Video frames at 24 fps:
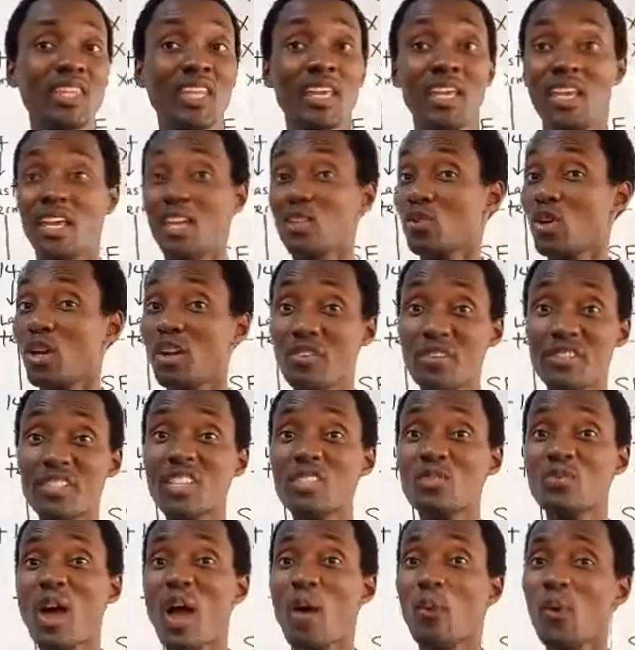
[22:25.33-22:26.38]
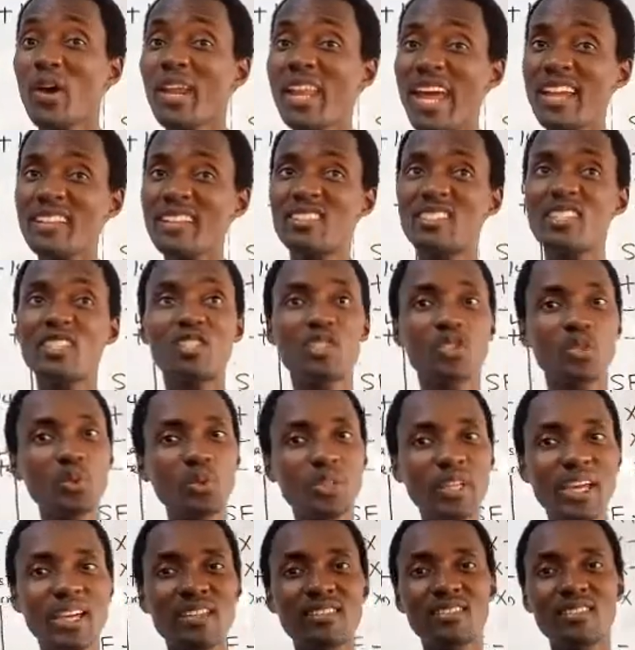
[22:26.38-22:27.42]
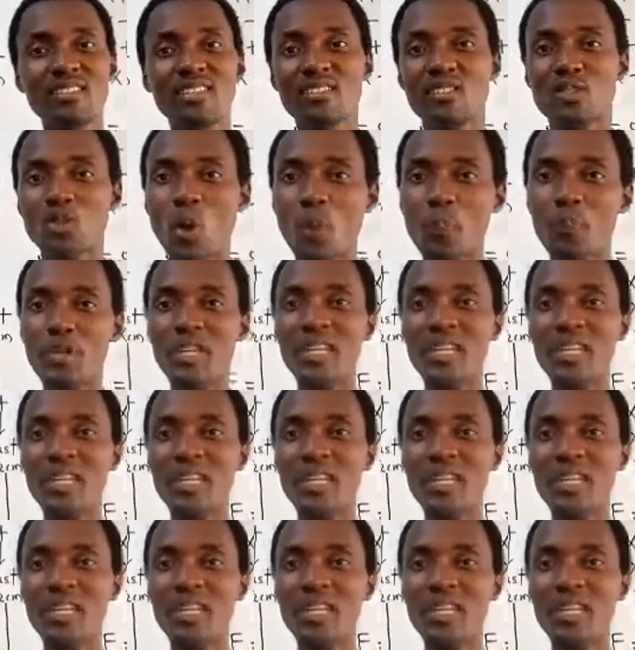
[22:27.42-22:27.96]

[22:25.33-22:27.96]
It's one of the reasons why when I teach students this topic,